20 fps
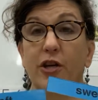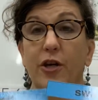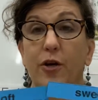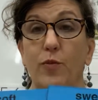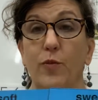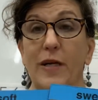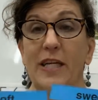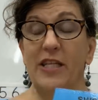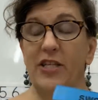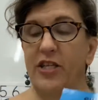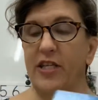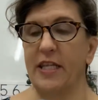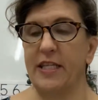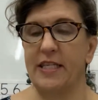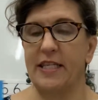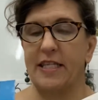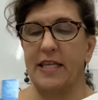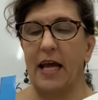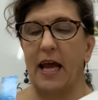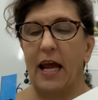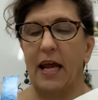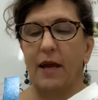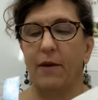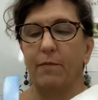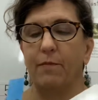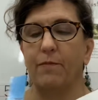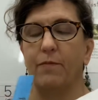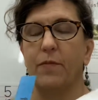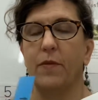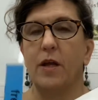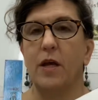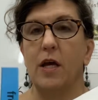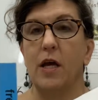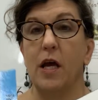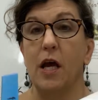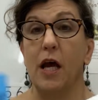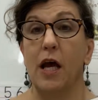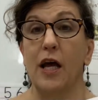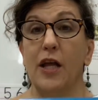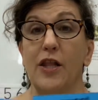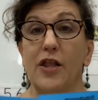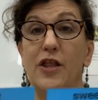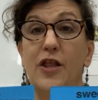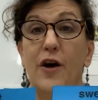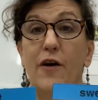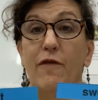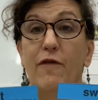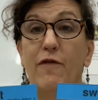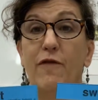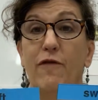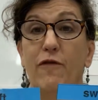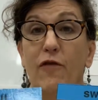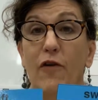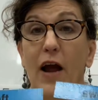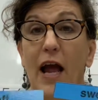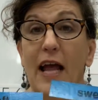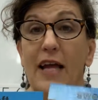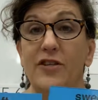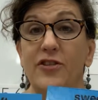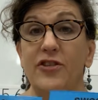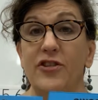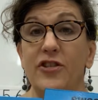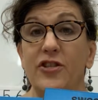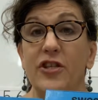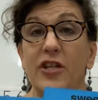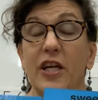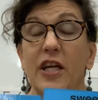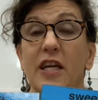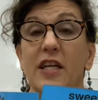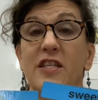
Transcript: Could we say the fresh,